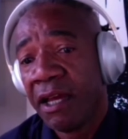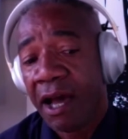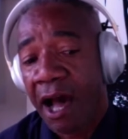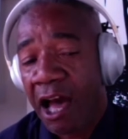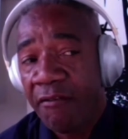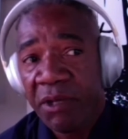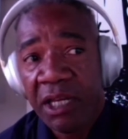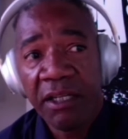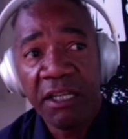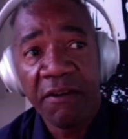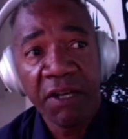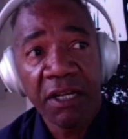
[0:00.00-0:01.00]
I've been
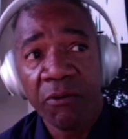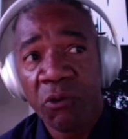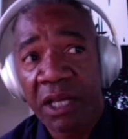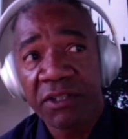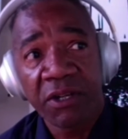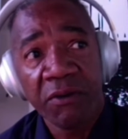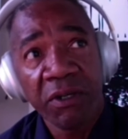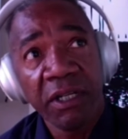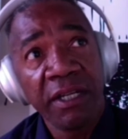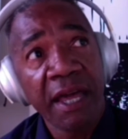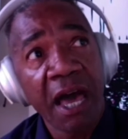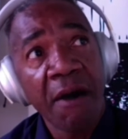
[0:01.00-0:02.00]
living in West Oakland now.